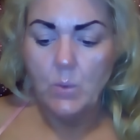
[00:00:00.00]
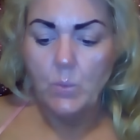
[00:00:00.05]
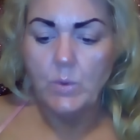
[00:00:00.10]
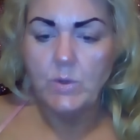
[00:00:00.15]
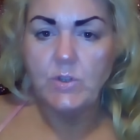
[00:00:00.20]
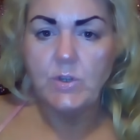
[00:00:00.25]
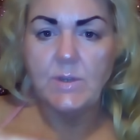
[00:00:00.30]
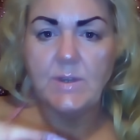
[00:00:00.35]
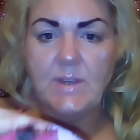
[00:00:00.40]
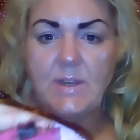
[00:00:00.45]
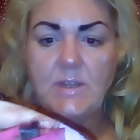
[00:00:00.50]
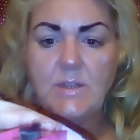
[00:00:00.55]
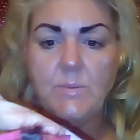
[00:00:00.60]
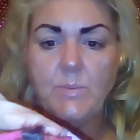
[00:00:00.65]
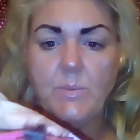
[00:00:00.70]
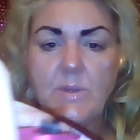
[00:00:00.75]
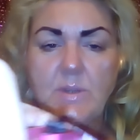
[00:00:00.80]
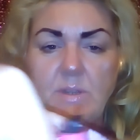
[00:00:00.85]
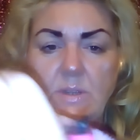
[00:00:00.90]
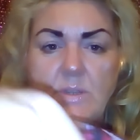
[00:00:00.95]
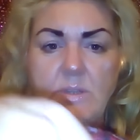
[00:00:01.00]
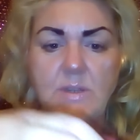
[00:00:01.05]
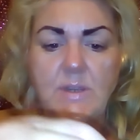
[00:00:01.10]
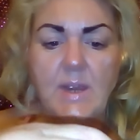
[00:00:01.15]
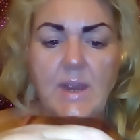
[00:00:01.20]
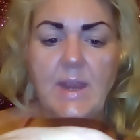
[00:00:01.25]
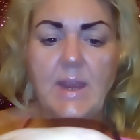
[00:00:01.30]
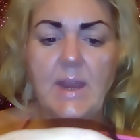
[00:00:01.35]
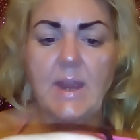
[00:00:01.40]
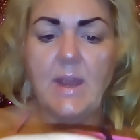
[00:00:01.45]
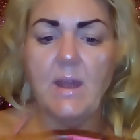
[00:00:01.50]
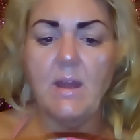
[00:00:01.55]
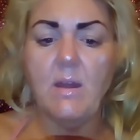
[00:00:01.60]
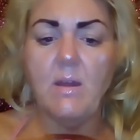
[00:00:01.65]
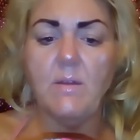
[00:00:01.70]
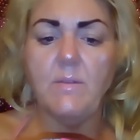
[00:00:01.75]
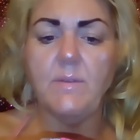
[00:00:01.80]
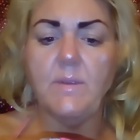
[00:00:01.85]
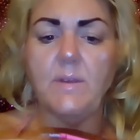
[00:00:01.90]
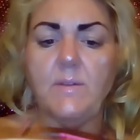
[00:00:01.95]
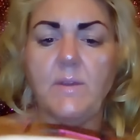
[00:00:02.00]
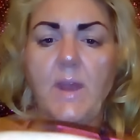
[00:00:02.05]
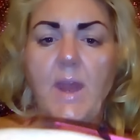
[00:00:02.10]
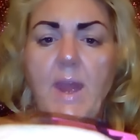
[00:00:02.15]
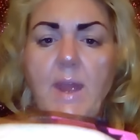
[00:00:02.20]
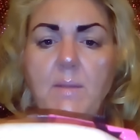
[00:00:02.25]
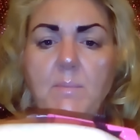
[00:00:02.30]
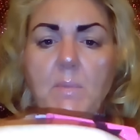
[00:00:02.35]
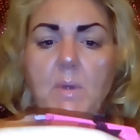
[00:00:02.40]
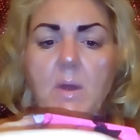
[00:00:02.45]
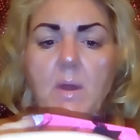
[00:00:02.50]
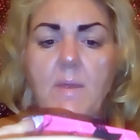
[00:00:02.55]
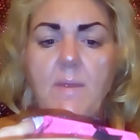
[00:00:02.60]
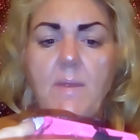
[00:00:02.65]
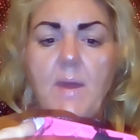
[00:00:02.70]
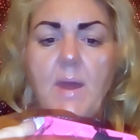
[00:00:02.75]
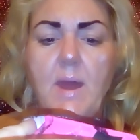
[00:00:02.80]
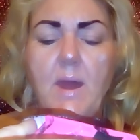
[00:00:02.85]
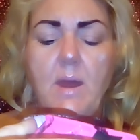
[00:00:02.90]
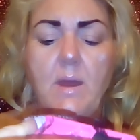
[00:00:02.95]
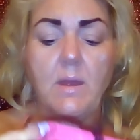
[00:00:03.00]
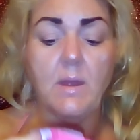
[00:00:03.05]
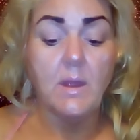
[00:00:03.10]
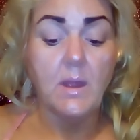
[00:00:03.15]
which are these ones here that came like that.